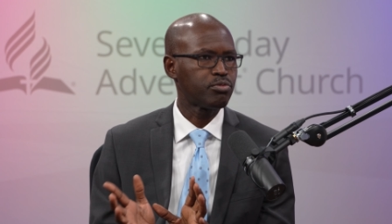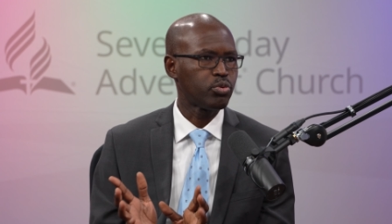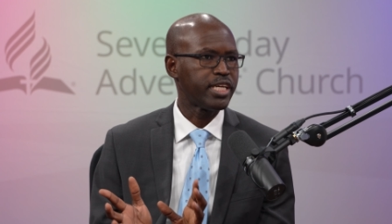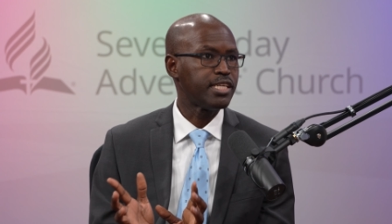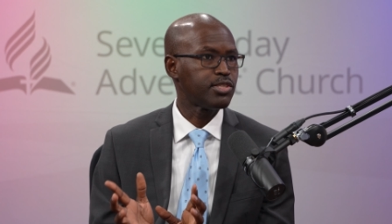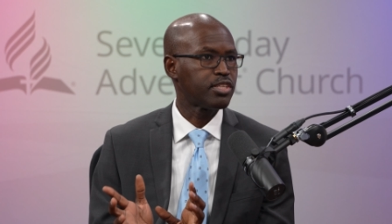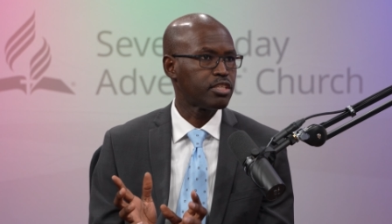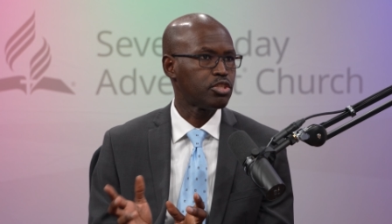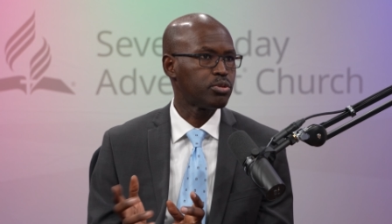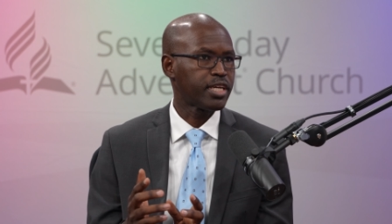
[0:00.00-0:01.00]
ways
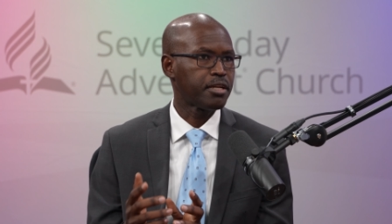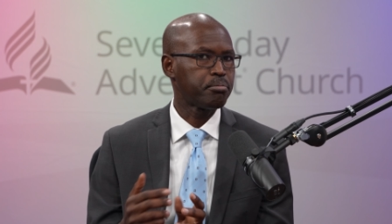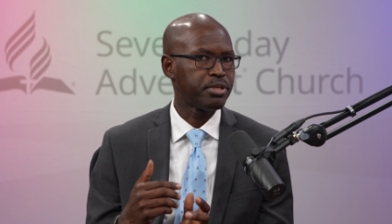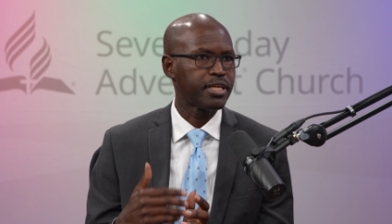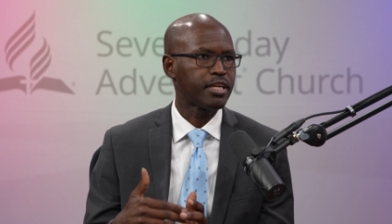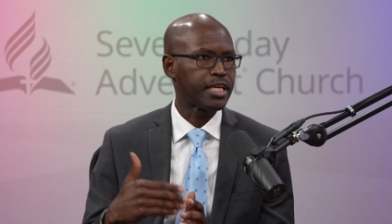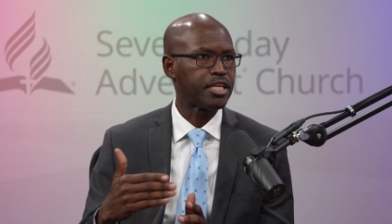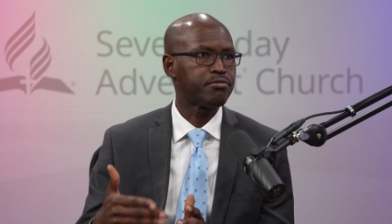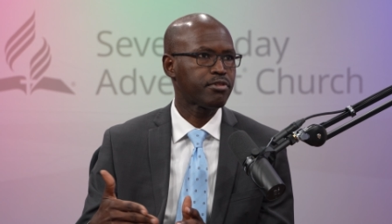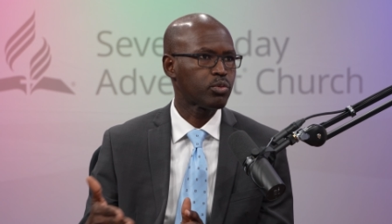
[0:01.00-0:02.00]
that you can be an
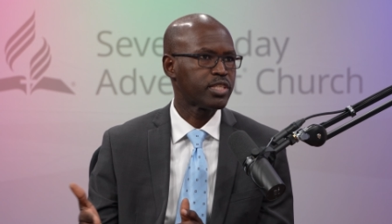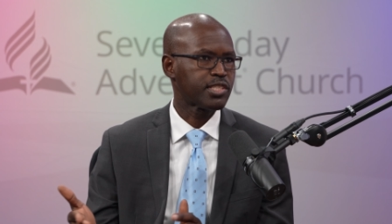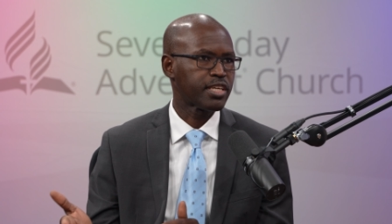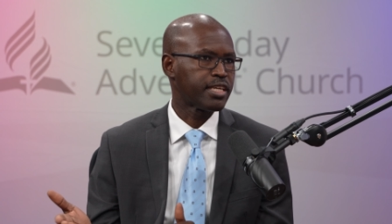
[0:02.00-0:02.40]
influencer